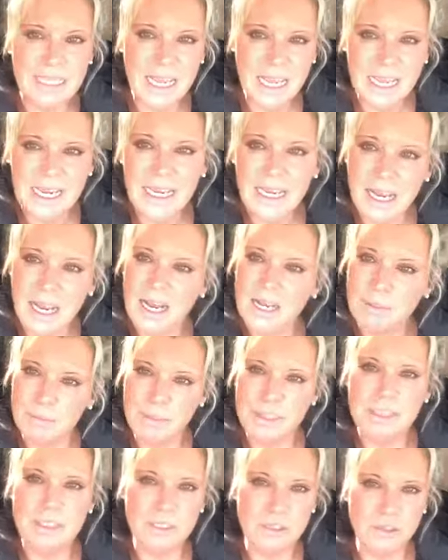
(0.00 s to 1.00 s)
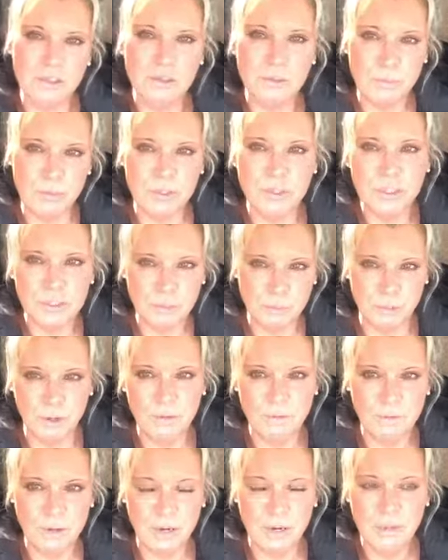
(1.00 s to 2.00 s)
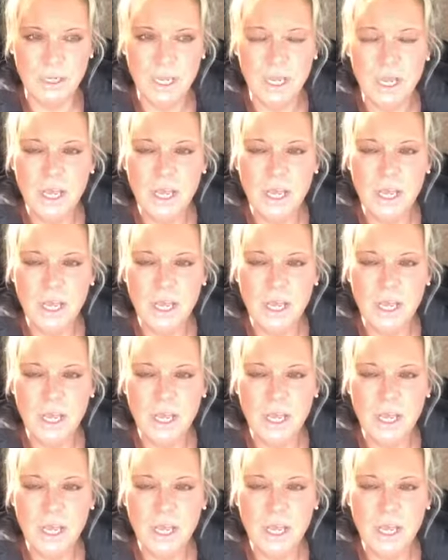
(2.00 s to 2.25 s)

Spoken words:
any kind of business, on a personal profile.